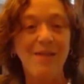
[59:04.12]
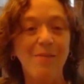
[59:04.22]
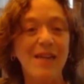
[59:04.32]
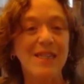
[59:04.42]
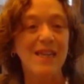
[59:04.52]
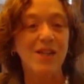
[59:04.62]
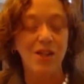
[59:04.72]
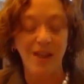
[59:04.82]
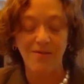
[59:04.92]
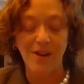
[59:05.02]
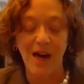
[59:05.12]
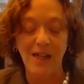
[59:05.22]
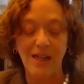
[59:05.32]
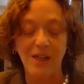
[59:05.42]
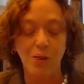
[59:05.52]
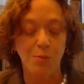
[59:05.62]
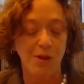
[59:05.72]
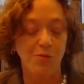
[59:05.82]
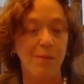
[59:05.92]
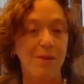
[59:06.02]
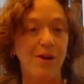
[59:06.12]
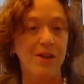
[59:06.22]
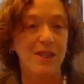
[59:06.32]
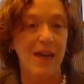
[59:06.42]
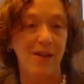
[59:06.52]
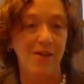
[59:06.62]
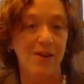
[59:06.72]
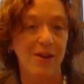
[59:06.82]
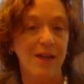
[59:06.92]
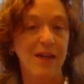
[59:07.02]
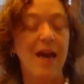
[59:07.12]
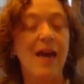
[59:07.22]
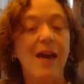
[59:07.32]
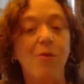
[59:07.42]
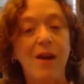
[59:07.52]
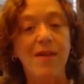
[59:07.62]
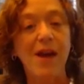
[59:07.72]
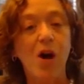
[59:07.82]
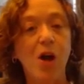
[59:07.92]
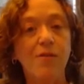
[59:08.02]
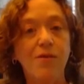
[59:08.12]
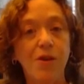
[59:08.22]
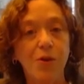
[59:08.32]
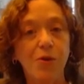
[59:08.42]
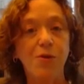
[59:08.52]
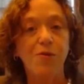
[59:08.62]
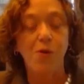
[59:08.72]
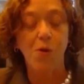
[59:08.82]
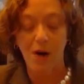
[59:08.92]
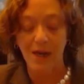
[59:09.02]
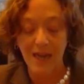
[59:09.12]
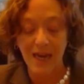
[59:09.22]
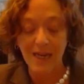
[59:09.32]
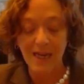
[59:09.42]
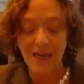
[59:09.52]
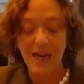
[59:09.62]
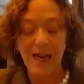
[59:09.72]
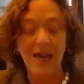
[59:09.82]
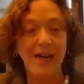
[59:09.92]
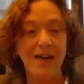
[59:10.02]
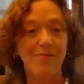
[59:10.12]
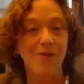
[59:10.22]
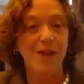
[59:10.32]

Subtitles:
my CHCF colleagues who put the webinar together. And I want to thank all you for attending, for